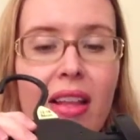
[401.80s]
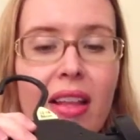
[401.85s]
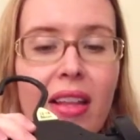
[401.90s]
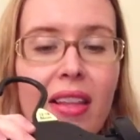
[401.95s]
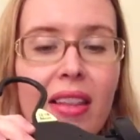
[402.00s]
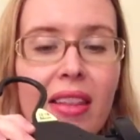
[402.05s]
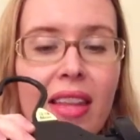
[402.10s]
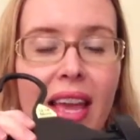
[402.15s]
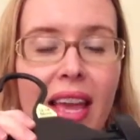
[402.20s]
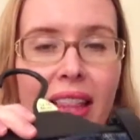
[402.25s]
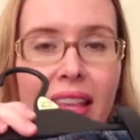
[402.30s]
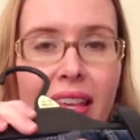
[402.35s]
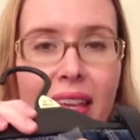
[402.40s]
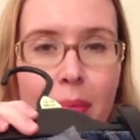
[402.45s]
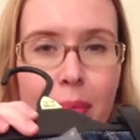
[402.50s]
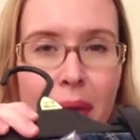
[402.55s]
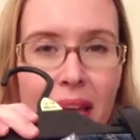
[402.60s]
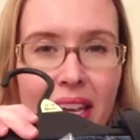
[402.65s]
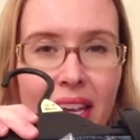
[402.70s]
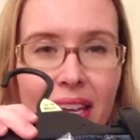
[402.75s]
lilac-y
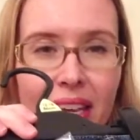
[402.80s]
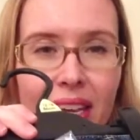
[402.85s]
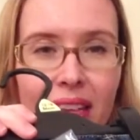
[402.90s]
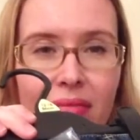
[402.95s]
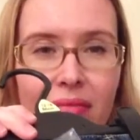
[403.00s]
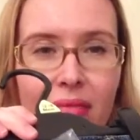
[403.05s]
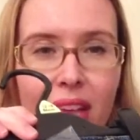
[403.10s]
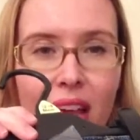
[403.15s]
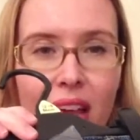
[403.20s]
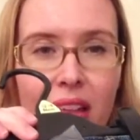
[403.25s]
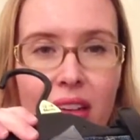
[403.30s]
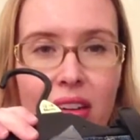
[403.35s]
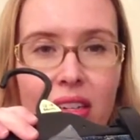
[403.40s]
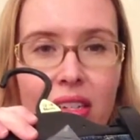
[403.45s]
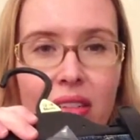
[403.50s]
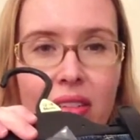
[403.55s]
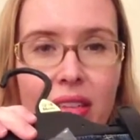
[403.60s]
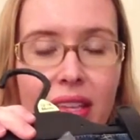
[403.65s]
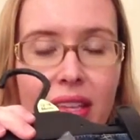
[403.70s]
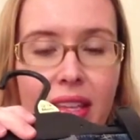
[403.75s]
pink coloured
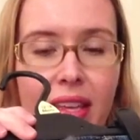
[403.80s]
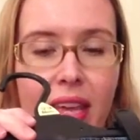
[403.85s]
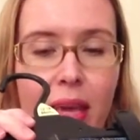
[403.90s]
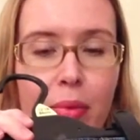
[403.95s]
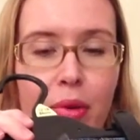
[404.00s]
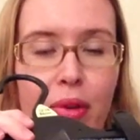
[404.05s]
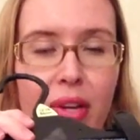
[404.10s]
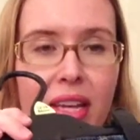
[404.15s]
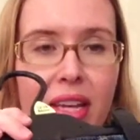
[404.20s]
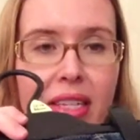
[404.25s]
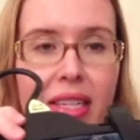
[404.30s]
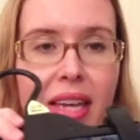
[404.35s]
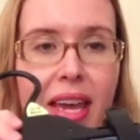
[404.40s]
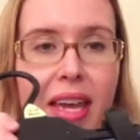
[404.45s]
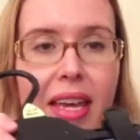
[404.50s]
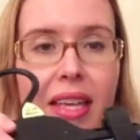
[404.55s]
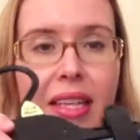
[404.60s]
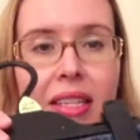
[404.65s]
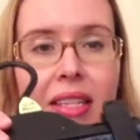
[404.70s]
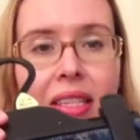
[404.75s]
cable knit
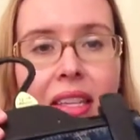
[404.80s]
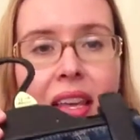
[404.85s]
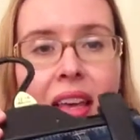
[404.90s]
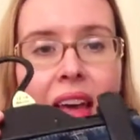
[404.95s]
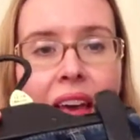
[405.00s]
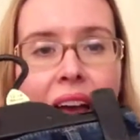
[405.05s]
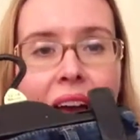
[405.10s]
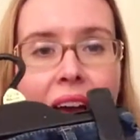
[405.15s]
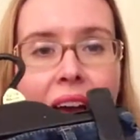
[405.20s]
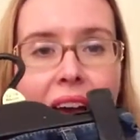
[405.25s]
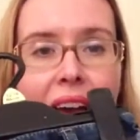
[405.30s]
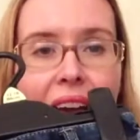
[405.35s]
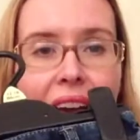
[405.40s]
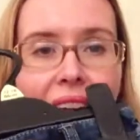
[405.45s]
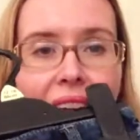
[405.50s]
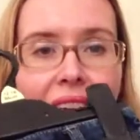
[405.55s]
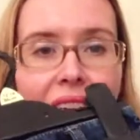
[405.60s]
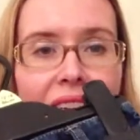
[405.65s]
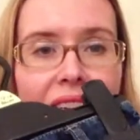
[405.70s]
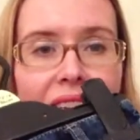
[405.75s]
tights,
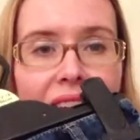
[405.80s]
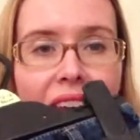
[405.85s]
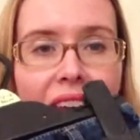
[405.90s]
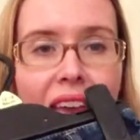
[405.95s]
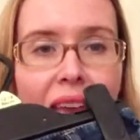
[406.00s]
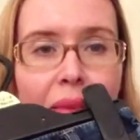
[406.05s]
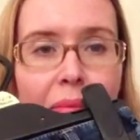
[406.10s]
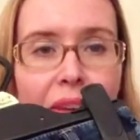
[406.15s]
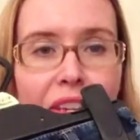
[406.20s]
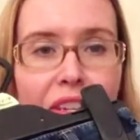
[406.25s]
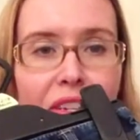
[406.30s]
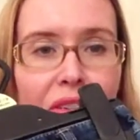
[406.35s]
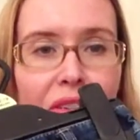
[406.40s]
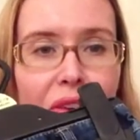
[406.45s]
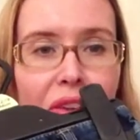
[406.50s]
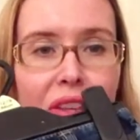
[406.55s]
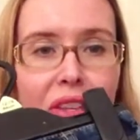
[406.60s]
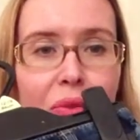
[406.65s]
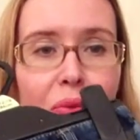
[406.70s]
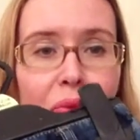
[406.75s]
and I just
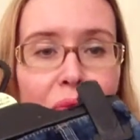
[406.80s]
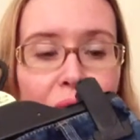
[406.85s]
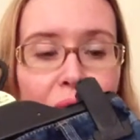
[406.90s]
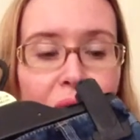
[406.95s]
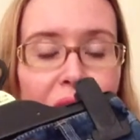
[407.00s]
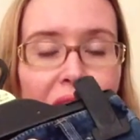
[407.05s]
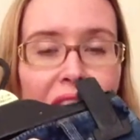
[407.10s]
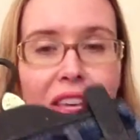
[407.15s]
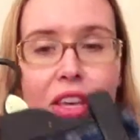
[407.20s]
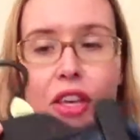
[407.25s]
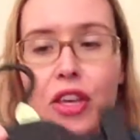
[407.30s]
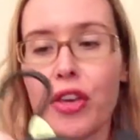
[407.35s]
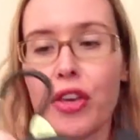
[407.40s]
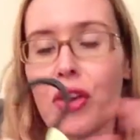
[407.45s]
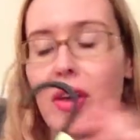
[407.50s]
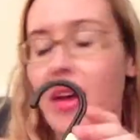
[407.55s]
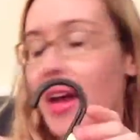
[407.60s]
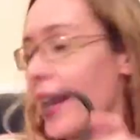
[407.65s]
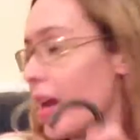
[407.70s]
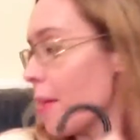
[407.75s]
thought this was really
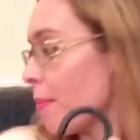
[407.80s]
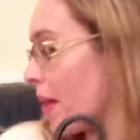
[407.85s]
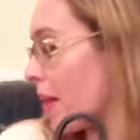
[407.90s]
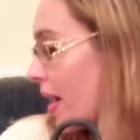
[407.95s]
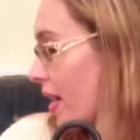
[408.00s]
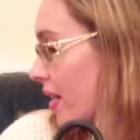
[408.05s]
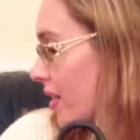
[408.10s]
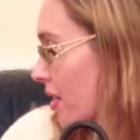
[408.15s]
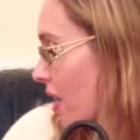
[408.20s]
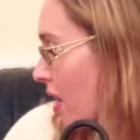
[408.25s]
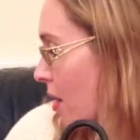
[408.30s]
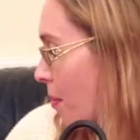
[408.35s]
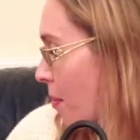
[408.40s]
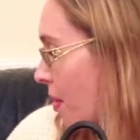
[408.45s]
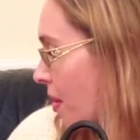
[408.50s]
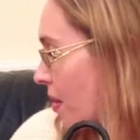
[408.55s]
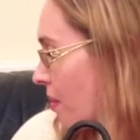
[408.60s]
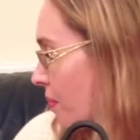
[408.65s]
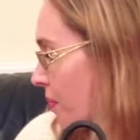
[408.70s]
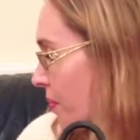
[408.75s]
cute, and I picked up
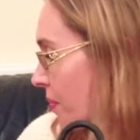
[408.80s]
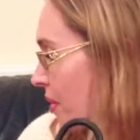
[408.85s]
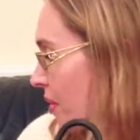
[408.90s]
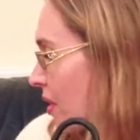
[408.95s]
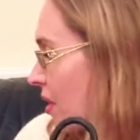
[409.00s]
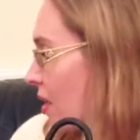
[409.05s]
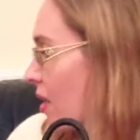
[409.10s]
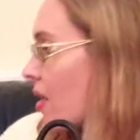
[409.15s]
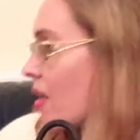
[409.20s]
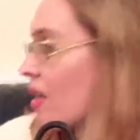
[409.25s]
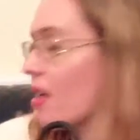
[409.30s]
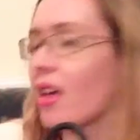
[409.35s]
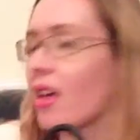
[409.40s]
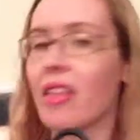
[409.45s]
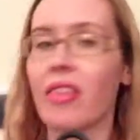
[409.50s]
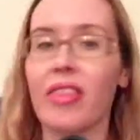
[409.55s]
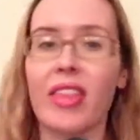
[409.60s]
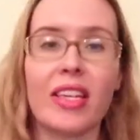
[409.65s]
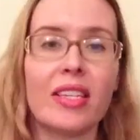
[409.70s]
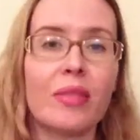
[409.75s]

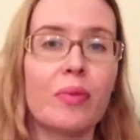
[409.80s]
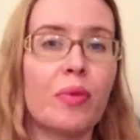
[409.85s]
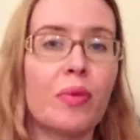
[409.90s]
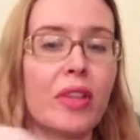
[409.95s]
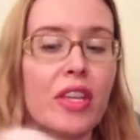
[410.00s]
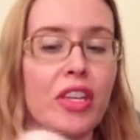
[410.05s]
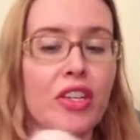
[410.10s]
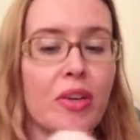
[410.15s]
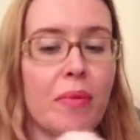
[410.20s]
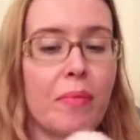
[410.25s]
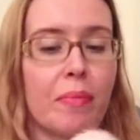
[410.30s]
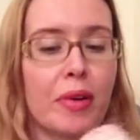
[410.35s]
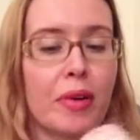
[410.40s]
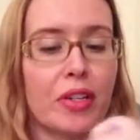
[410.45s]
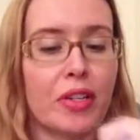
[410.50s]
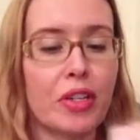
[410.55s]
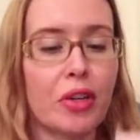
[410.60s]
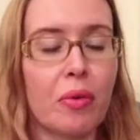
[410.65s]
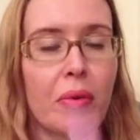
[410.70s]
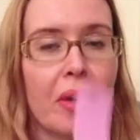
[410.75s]
this woolly jumper
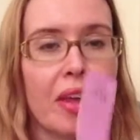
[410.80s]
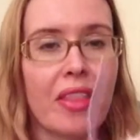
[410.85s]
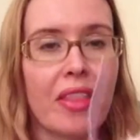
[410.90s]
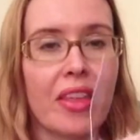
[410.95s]
to go with